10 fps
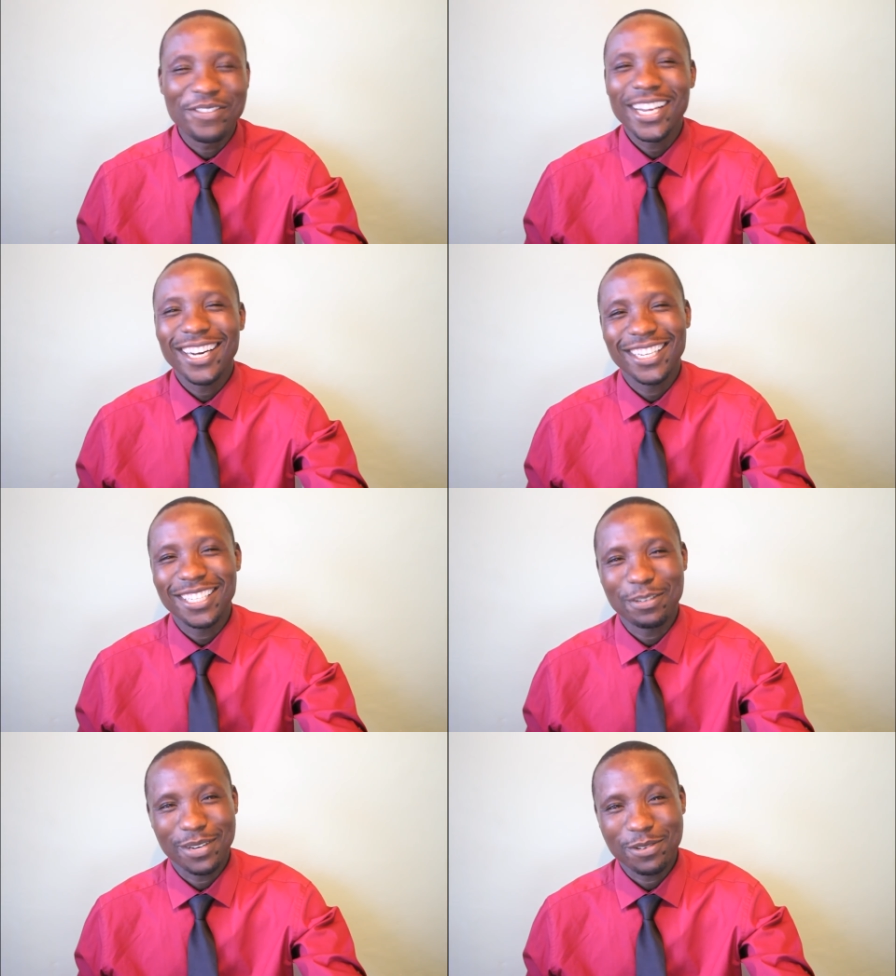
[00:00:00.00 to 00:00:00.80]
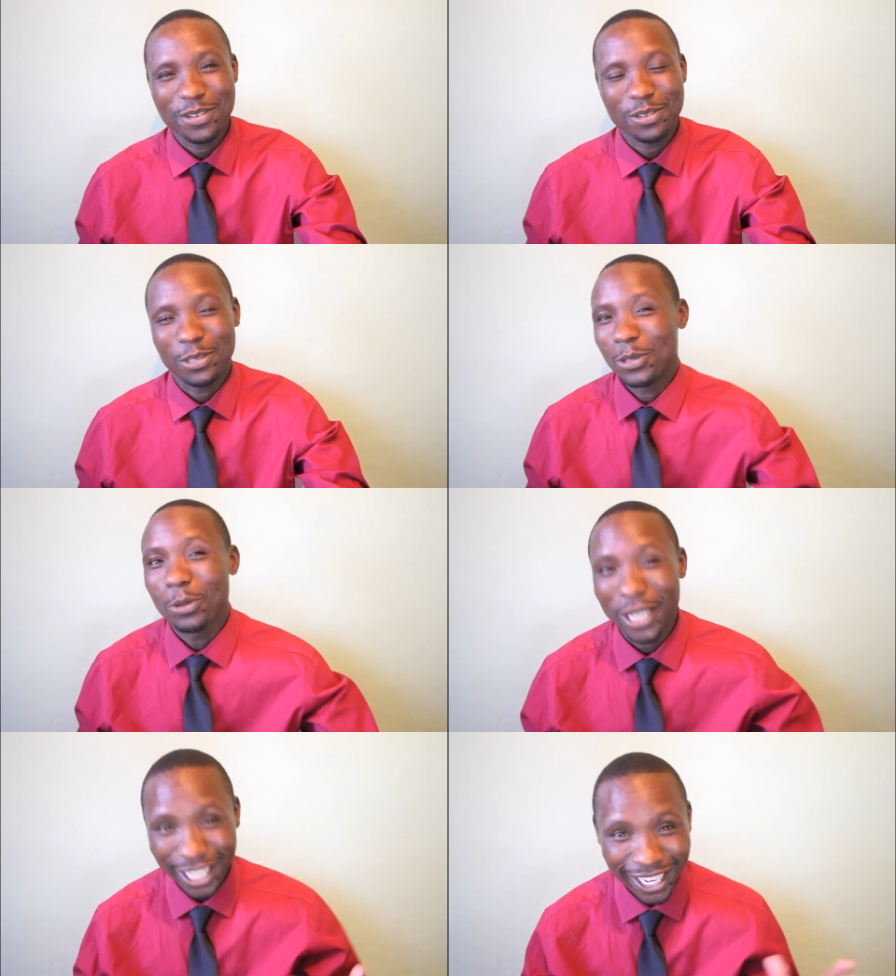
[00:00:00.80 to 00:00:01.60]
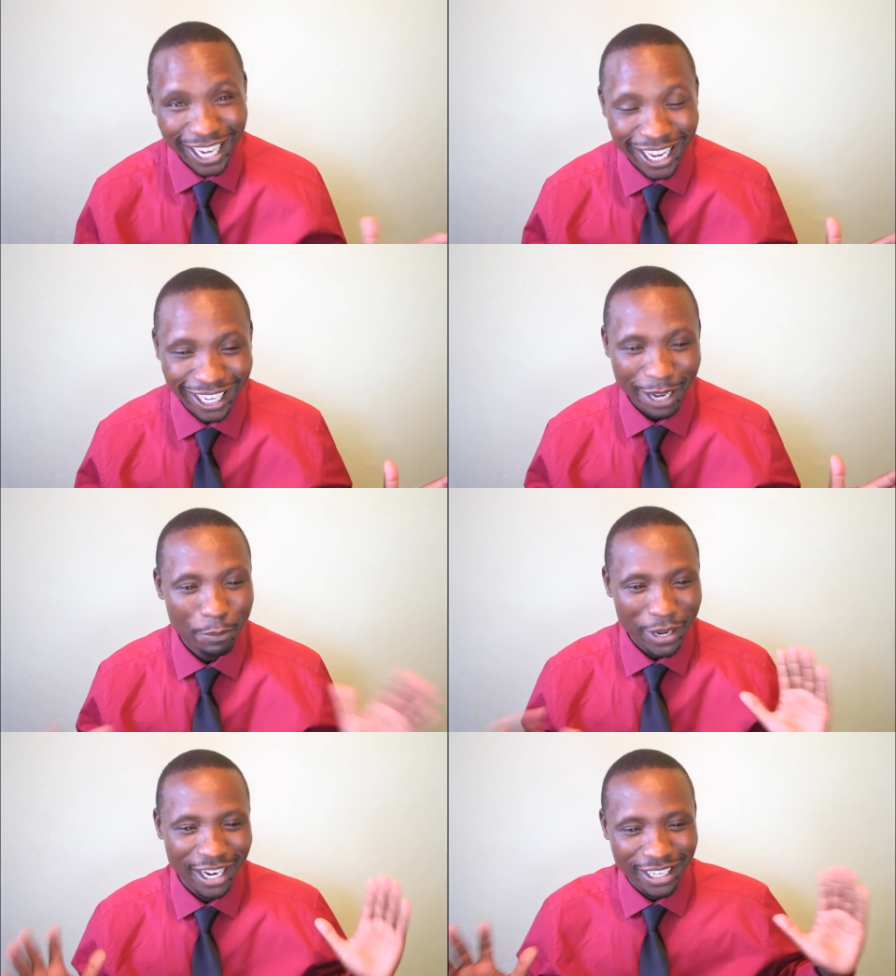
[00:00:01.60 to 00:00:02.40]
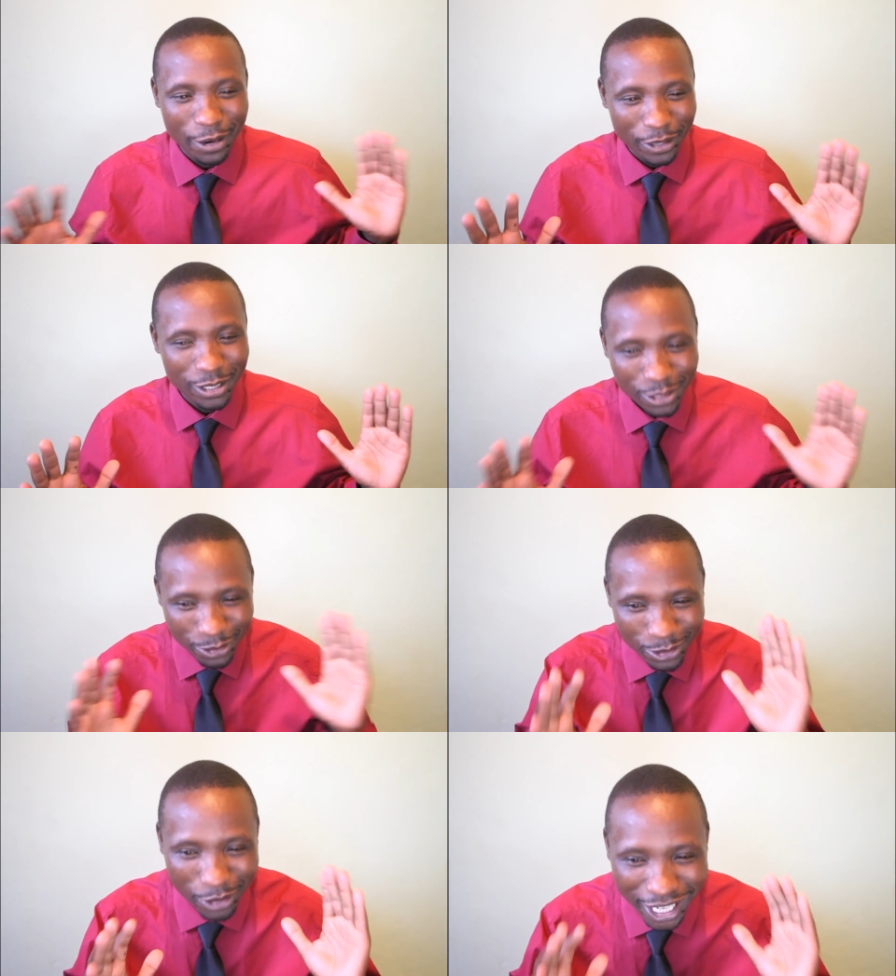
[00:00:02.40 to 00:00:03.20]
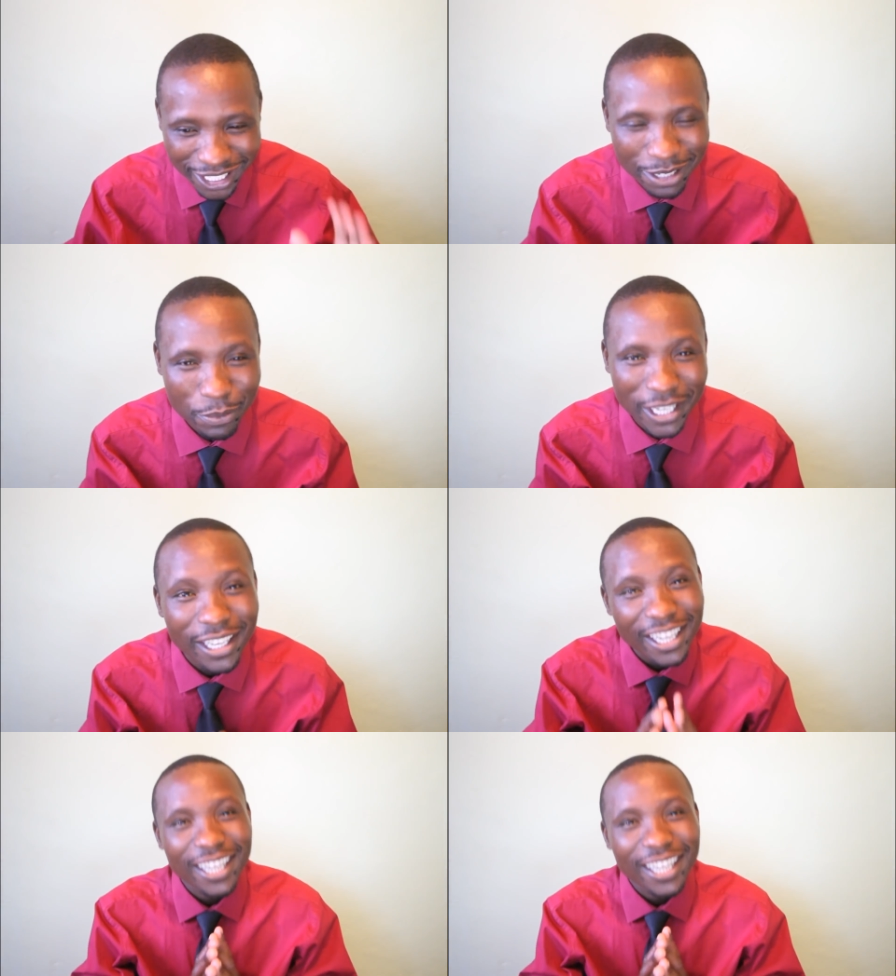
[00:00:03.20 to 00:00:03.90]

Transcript: Very legitimate question. Should he carry? Bernard, I want you to answer me.